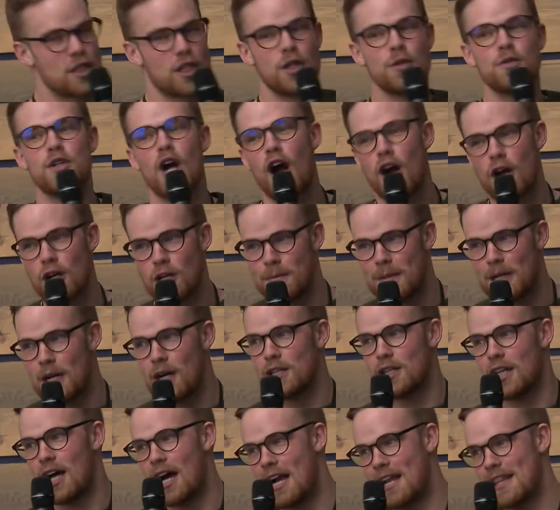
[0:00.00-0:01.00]
huge argument
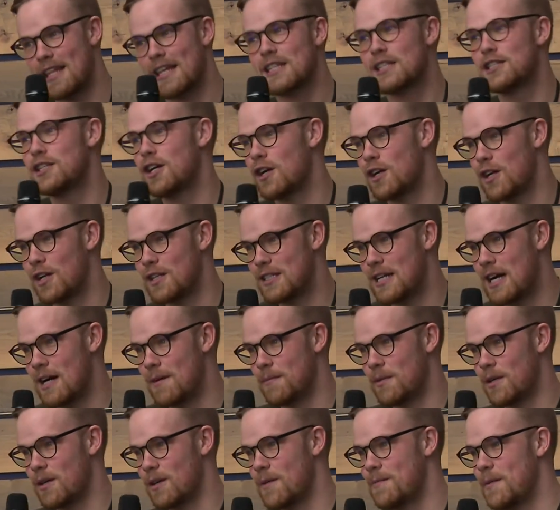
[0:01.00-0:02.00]
online, I think it started on
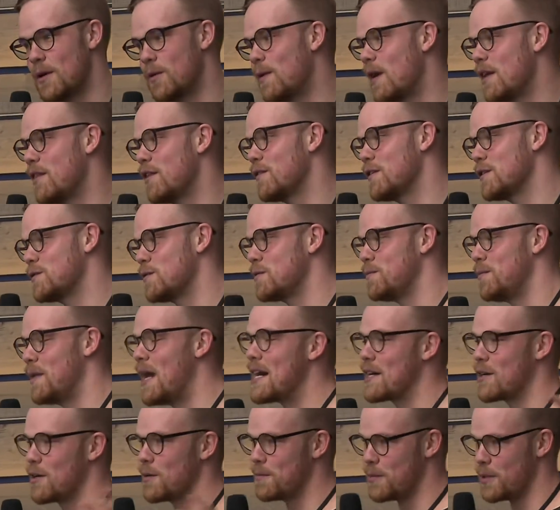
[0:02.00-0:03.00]
Tumblr, about whether this was
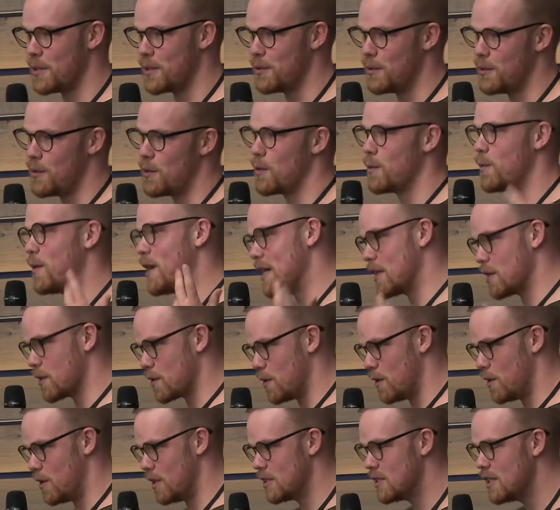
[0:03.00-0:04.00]
black or blue or white and
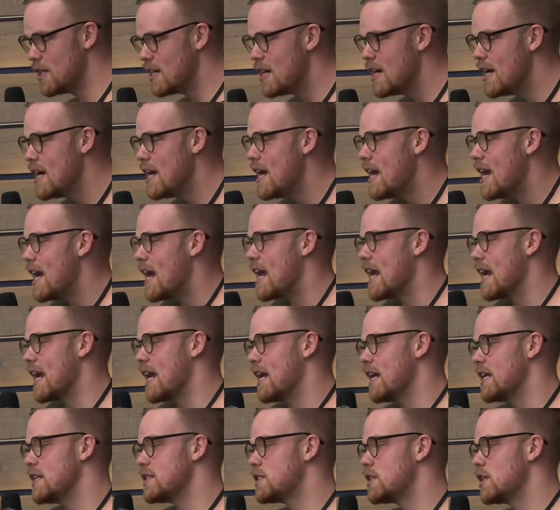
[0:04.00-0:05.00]
gold.
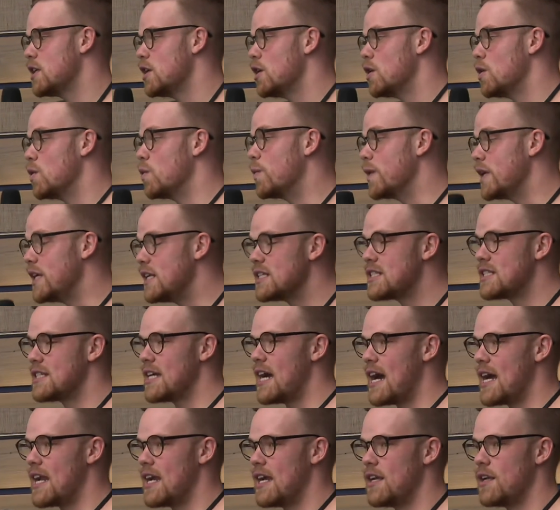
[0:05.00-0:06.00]
And we
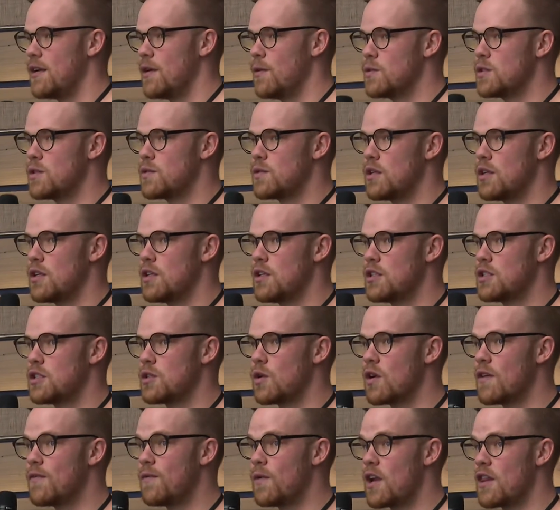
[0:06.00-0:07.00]
decided, it was
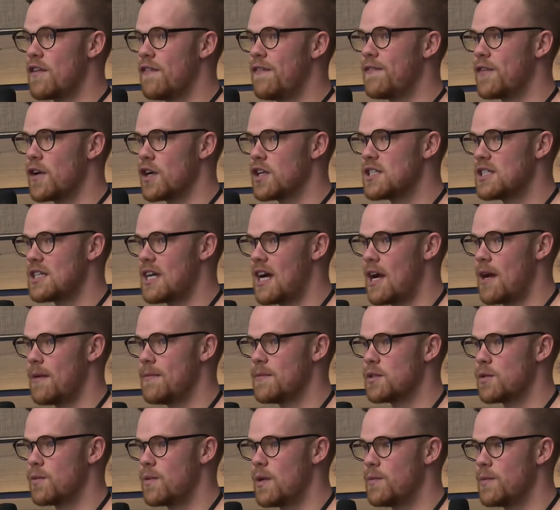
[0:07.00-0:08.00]
sort of one of the first
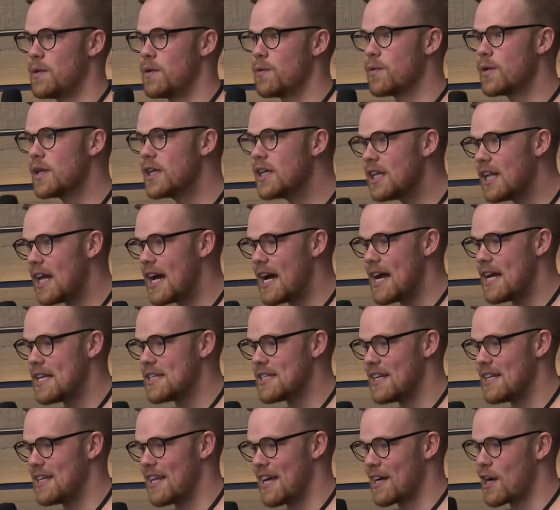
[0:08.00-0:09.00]
times when we
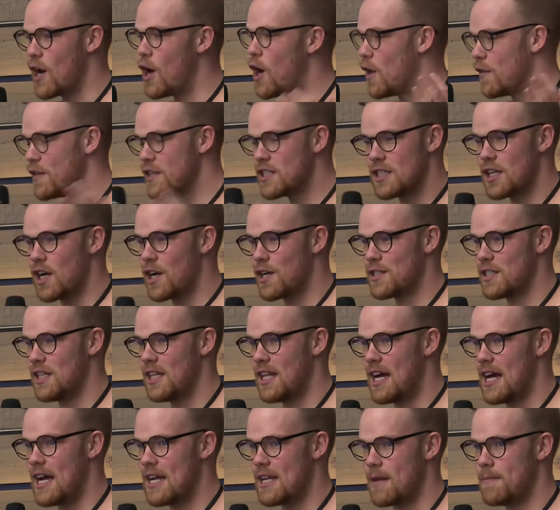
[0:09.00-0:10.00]
realized and like all the stars
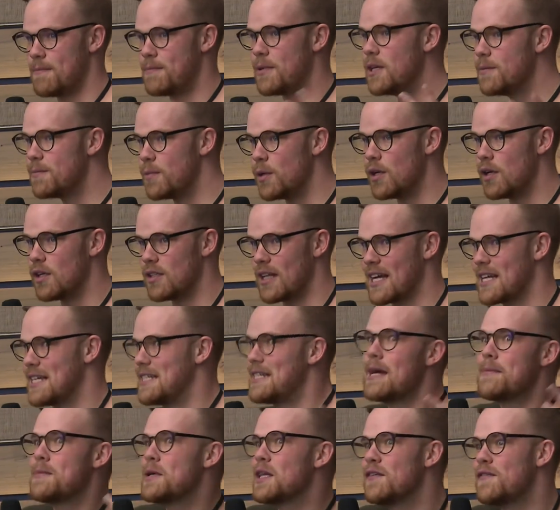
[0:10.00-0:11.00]
aligned and people like
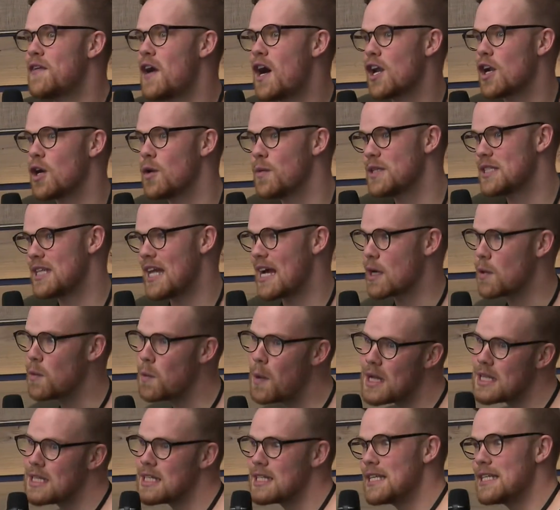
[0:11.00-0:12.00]
Demi Lovato was like,
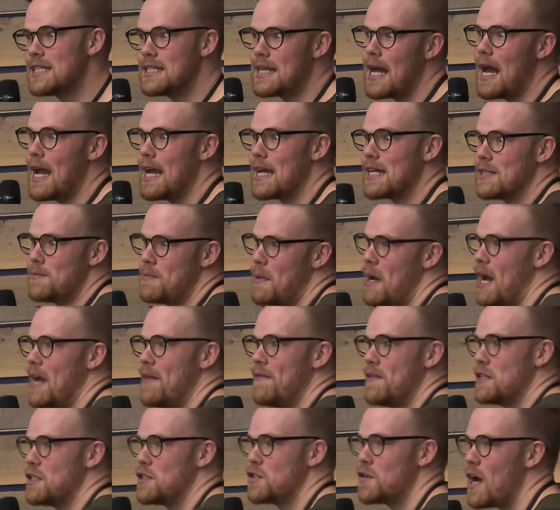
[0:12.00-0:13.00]
what's the science
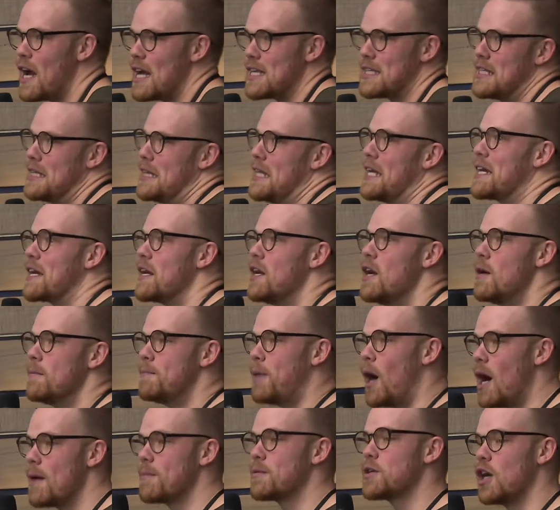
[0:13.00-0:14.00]
behind this dress? And like
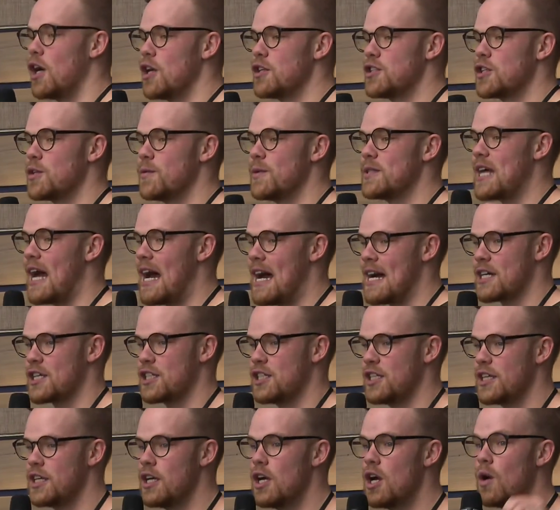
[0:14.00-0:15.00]
pop culture was
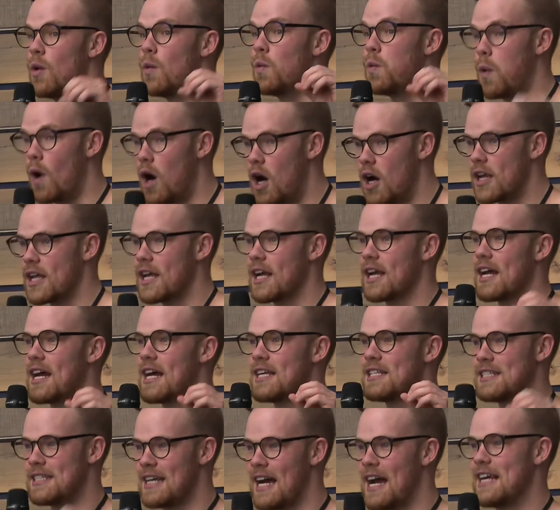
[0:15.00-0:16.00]
actually wanting a
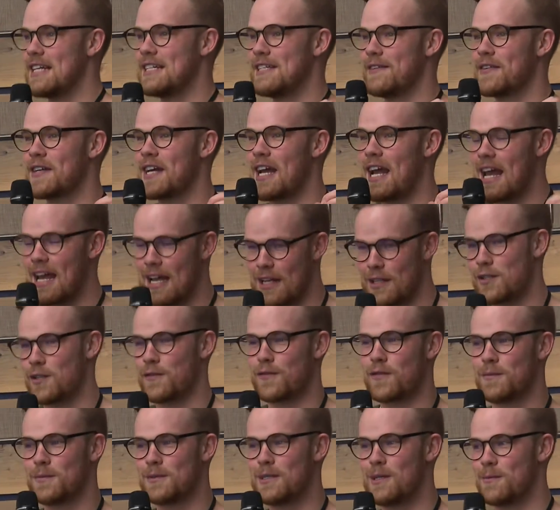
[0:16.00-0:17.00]
scientific answer
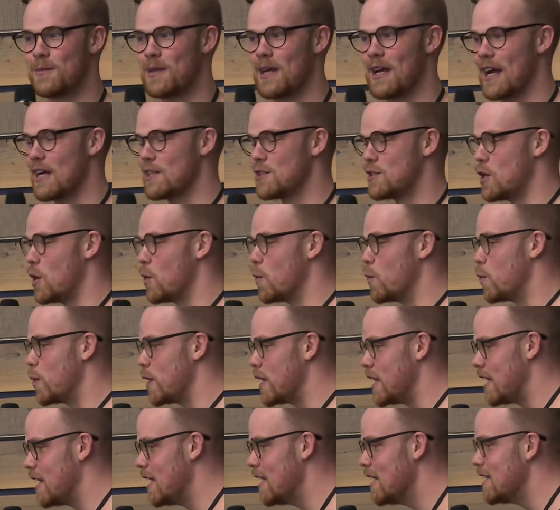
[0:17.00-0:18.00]
from something. And so
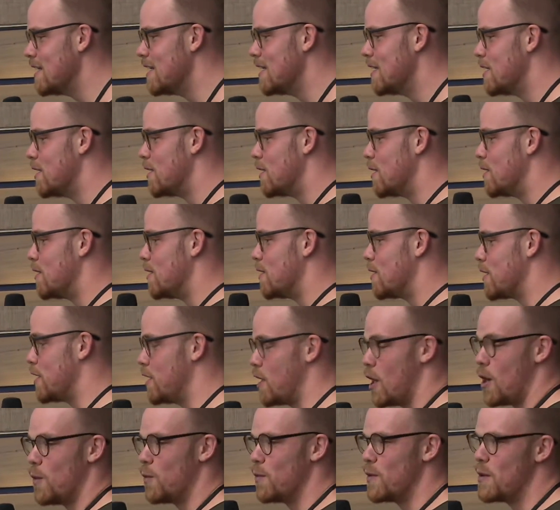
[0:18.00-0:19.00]
we you
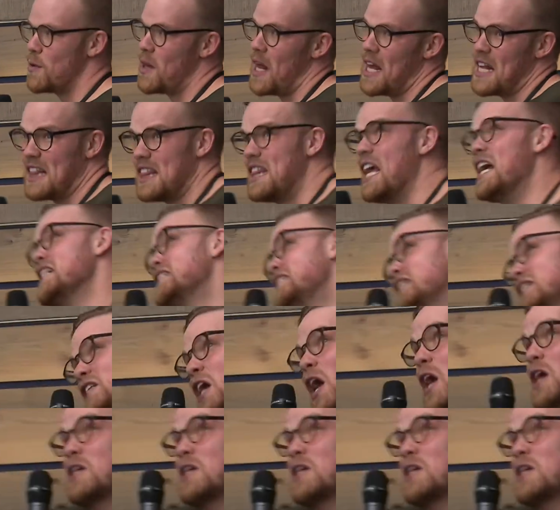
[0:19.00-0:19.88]
know, we were like, this is our